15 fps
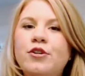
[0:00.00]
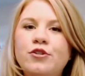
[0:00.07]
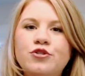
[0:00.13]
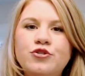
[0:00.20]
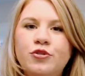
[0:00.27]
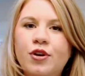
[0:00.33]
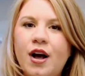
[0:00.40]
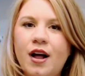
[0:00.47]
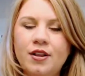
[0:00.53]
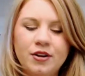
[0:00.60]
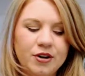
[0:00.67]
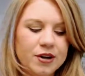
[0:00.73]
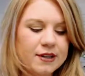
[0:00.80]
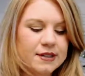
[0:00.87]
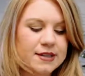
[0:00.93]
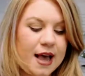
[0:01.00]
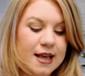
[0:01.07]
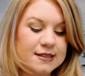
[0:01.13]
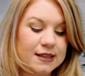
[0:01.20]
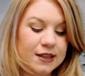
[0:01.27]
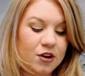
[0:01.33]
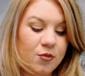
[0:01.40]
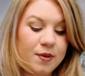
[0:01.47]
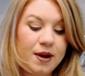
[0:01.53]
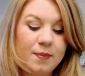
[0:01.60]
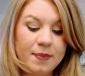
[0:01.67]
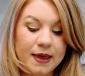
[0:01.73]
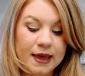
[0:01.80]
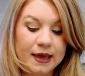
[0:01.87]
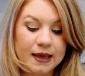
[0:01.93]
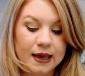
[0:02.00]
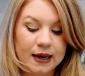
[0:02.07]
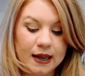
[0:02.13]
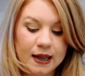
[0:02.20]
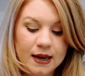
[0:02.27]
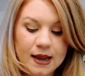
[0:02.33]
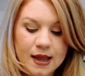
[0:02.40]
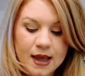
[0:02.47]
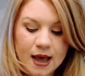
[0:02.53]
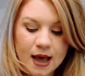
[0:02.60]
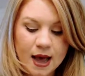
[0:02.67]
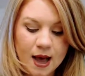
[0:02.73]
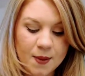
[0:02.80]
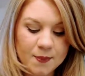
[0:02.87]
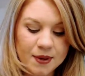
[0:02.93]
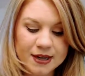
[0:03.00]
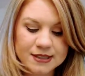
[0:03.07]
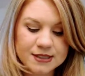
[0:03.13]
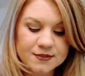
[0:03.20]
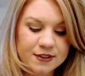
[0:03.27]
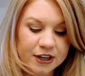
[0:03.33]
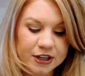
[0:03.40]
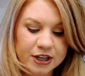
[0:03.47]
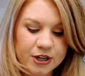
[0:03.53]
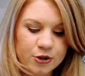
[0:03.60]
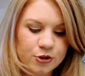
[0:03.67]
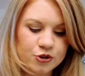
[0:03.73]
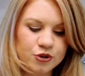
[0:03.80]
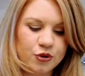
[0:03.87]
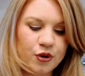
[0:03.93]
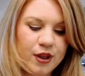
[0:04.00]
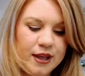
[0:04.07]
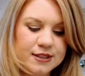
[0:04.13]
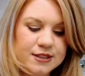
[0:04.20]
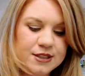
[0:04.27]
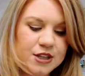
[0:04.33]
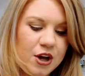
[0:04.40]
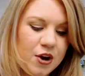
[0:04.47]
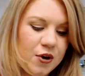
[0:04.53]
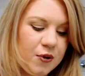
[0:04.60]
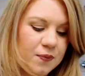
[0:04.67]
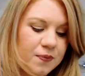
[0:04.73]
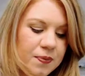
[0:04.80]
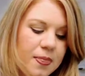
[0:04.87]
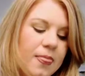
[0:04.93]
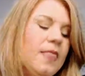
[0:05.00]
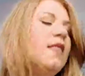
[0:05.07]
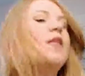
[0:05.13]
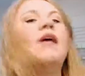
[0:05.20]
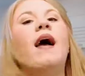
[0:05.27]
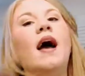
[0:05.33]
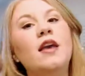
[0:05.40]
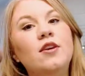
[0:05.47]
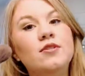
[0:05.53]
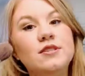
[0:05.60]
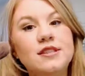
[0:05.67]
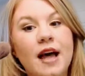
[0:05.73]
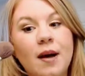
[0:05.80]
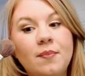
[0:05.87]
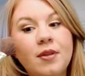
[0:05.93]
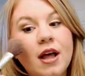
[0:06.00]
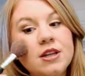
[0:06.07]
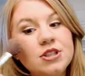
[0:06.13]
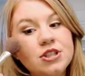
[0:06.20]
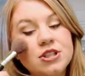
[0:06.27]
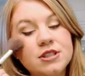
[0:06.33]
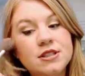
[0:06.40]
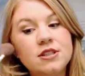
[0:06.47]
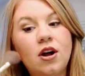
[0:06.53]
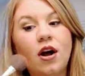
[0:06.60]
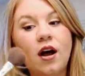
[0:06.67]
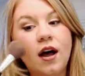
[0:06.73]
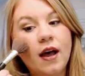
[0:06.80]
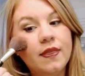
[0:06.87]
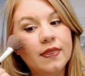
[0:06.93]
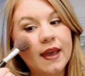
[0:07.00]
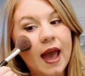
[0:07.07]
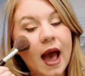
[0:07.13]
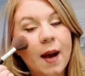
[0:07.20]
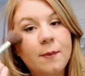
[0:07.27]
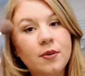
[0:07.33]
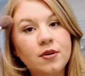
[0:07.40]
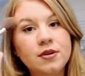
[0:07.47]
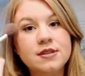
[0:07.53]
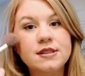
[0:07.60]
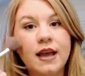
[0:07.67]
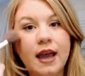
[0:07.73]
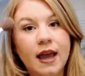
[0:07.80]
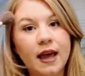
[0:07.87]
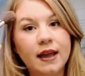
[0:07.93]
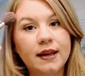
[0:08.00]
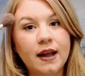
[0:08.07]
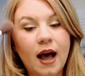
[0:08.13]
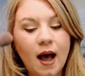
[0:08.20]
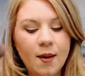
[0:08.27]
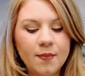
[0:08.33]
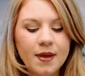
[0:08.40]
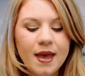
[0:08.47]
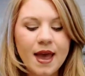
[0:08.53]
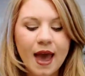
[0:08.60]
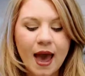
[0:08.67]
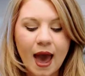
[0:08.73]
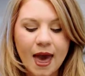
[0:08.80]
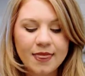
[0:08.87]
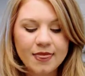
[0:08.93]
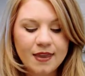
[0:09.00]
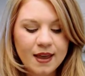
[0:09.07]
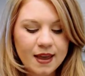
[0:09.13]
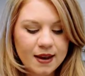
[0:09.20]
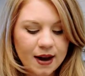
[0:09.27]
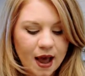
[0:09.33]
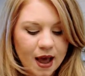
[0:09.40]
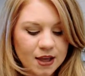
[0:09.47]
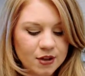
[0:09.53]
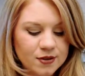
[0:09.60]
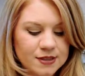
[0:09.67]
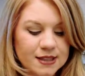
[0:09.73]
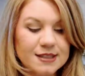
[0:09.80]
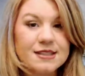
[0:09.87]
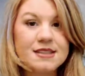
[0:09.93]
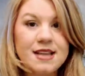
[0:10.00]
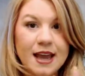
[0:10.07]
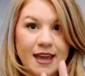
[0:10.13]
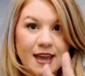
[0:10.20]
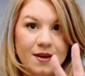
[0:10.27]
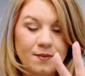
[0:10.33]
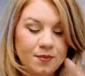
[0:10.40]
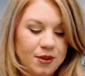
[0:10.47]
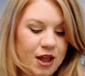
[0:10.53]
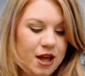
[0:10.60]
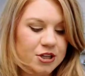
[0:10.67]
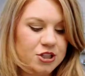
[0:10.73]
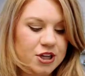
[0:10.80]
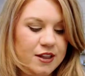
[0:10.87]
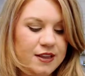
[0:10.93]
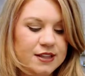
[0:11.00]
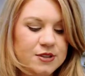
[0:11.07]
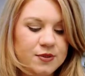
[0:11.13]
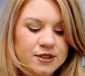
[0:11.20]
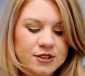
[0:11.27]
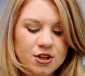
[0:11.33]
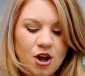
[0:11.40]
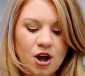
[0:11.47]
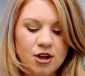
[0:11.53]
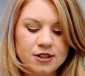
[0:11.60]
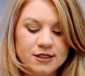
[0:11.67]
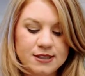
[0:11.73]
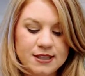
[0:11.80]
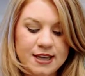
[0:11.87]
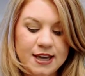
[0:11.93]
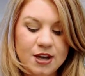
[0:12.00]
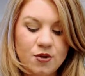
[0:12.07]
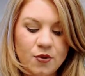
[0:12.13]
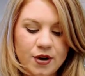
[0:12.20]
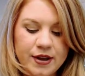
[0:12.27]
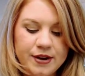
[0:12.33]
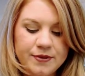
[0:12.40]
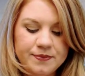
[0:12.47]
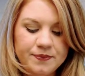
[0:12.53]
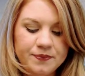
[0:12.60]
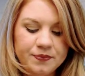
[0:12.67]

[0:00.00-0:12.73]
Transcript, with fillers: neutral color. It has a little bit of pink in it, but it's very neutral. And so I use that blush just on the apples and up. And then I use a second blush, and this one's called Teakwood.